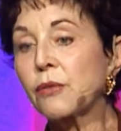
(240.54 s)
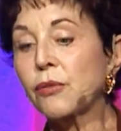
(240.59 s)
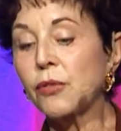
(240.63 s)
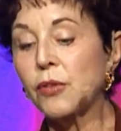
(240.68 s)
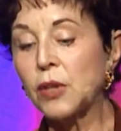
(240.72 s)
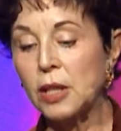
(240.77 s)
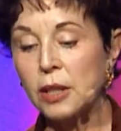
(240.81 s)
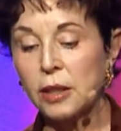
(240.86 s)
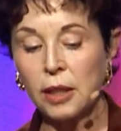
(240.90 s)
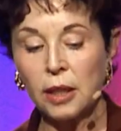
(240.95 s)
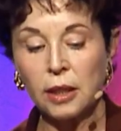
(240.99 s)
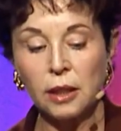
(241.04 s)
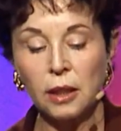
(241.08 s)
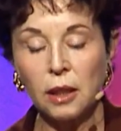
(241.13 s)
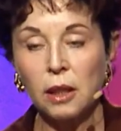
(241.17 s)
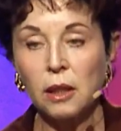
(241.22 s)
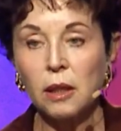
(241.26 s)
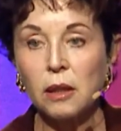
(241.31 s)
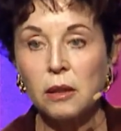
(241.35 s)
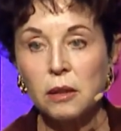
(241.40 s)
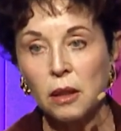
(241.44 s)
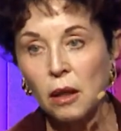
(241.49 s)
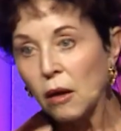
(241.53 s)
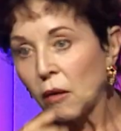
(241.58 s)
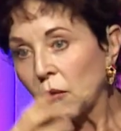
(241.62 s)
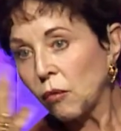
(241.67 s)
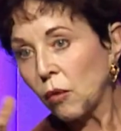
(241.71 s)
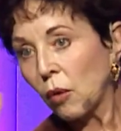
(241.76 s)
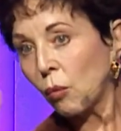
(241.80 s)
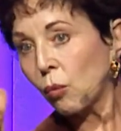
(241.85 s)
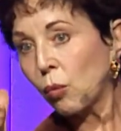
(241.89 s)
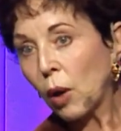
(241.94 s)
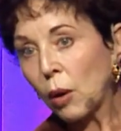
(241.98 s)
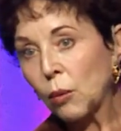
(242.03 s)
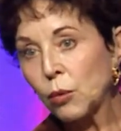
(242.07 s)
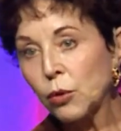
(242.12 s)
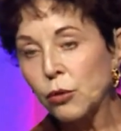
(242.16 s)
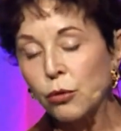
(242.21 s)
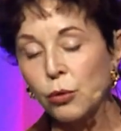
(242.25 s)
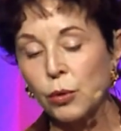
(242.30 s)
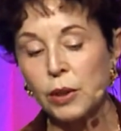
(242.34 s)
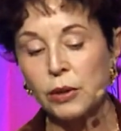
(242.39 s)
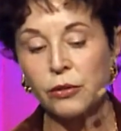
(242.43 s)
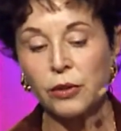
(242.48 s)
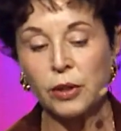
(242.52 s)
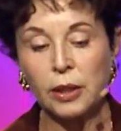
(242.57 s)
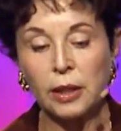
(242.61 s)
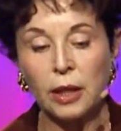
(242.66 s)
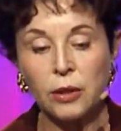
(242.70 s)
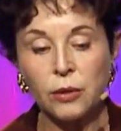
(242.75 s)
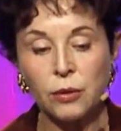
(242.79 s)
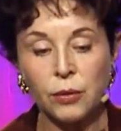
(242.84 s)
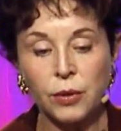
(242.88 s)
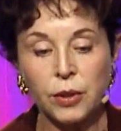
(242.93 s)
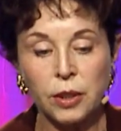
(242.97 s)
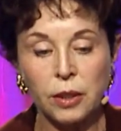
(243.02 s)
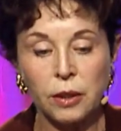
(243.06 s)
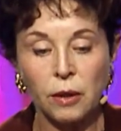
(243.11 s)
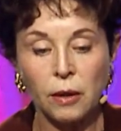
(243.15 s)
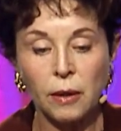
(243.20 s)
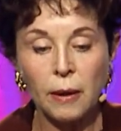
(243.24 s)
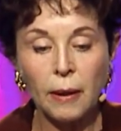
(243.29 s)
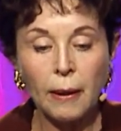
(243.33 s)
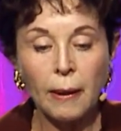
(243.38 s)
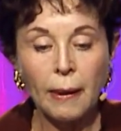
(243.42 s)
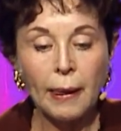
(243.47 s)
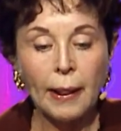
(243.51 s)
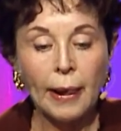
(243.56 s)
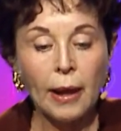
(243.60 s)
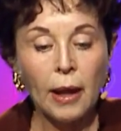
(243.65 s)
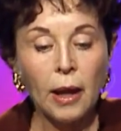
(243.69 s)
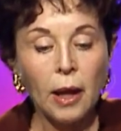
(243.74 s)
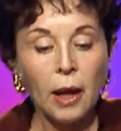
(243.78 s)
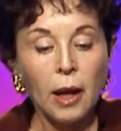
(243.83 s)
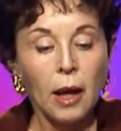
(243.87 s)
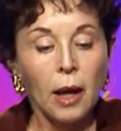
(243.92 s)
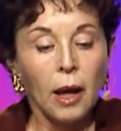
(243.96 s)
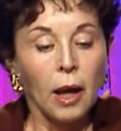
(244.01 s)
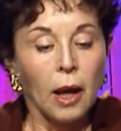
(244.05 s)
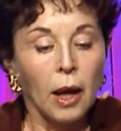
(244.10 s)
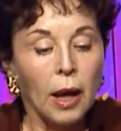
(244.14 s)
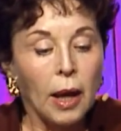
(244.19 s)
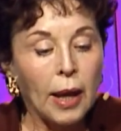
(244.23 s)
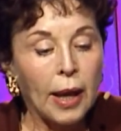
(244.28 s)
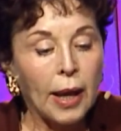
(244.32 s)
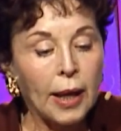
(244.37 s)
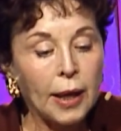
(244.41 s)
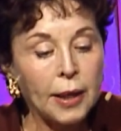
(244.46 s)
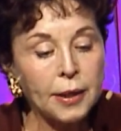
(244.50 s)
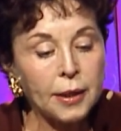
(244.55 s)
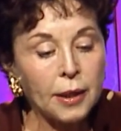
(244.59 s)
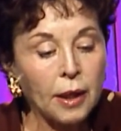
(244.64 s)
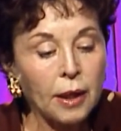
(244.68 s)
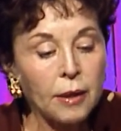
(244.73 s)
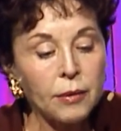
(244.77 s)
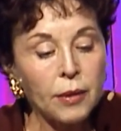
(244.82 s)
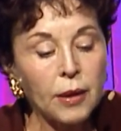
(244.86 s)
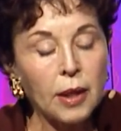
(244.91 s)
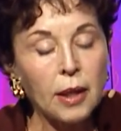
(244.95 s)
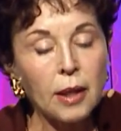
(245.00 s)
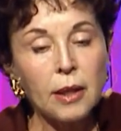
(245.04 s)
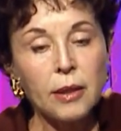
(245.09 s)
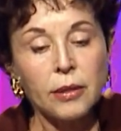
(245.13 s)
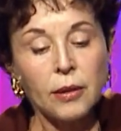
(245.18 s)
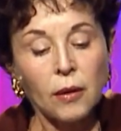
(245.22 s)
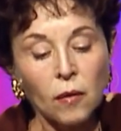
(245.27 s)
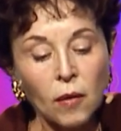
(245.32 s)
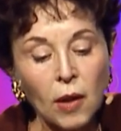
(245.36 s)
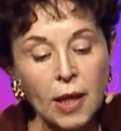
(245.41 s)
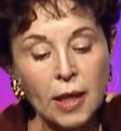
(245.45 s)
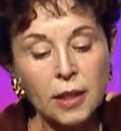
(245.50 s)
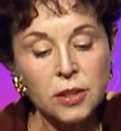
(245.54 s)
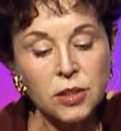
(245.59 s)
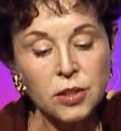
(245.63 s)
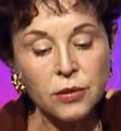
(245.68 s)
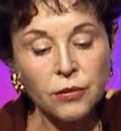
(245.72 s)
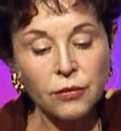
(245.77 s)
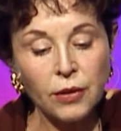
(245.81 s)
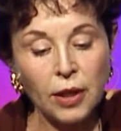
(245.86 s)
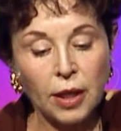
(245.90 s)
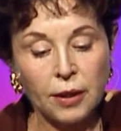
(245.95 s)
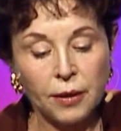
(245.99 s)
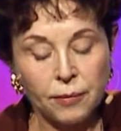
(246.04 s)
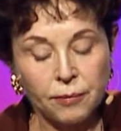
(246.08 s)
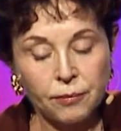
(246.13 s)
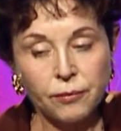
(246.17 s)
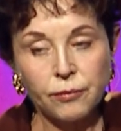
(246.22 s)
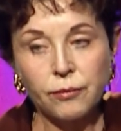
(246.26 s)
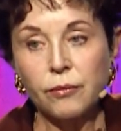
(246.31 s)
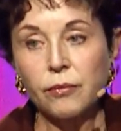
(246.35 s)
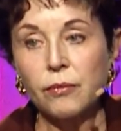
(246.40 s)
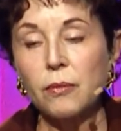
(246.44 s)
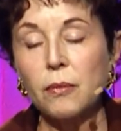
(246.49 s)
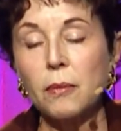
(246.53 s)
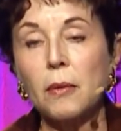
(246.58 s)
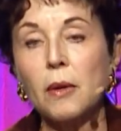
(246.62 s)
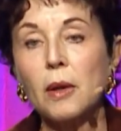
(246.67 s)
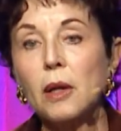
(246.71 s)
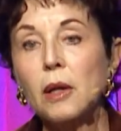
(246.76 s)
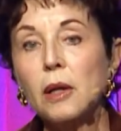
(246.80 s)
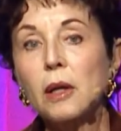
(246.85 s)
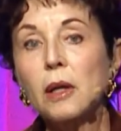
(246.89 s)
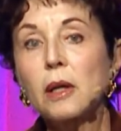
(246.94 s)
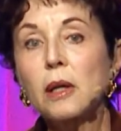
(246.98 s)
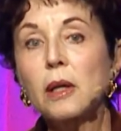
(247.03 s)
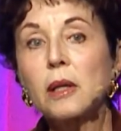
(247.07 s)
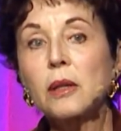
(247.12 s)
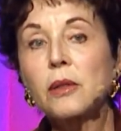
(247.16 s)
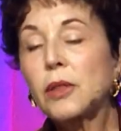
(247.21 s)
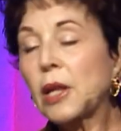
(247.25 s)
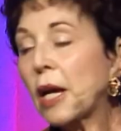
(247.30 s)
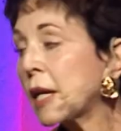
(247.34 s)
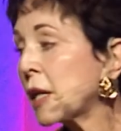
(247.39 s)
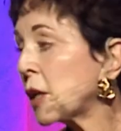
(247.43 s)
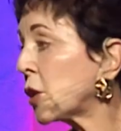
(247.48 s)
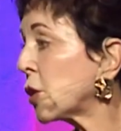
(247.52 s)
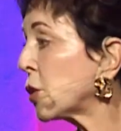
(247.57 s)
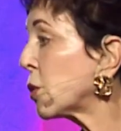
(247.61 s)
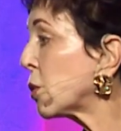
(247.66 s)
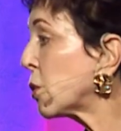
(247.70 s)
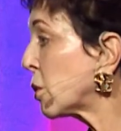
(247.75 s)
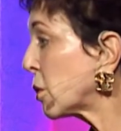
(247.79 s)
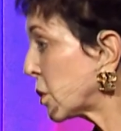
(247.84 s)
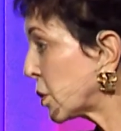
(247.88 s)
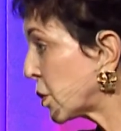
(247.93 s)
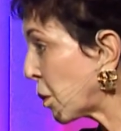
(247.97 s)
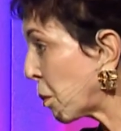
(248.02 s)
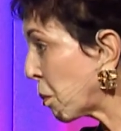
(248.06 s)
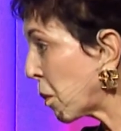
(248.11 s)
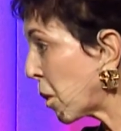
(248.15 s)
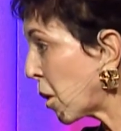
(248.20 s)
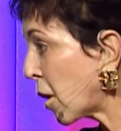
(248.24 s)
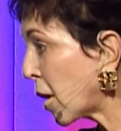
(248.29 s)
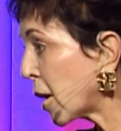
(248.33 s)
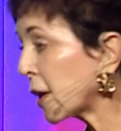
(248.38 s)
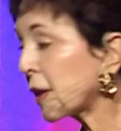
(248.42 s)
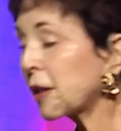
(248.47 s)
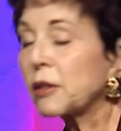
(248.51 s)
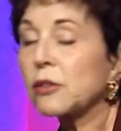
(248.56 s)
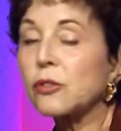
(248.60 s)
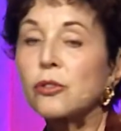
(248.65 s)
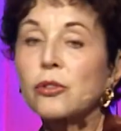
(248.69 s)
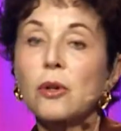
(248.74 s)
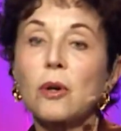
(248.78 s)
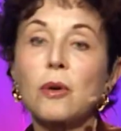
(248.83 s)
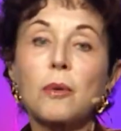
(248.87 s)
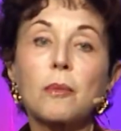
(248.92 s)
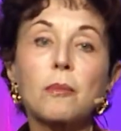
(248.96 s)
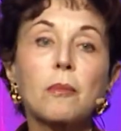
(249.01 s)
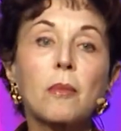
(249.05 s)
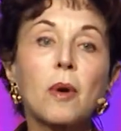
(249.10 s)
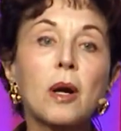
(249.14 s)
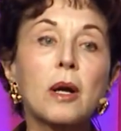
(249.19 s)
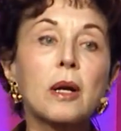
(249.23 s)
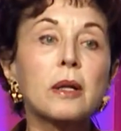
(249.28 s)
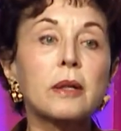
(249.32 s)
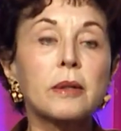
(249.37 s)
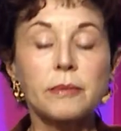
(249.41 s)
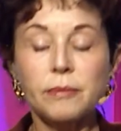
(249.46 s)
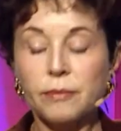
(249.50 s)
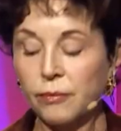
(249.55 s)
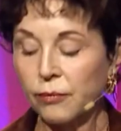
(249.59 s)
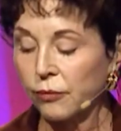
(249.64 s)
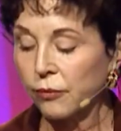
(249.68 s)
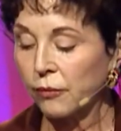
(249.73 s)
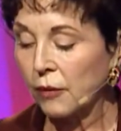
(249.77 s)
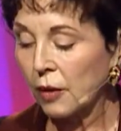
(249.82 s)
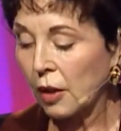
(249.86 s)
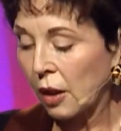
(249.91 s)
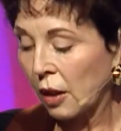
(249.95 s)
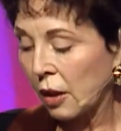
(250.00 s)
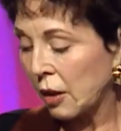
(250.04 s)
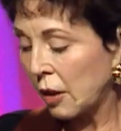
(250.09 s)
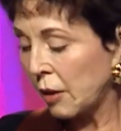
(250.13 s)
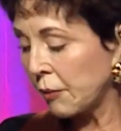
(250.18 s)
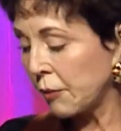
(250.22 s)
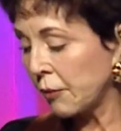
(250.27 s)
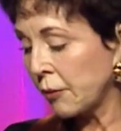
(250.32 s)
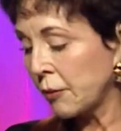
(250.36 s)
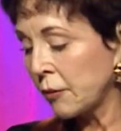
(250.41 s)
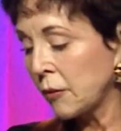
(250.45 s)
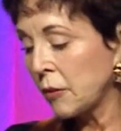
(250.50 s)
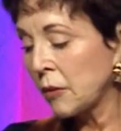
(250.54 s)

thinking of what we're doing together here. And the last event, thank you to Mark. So Mark, um,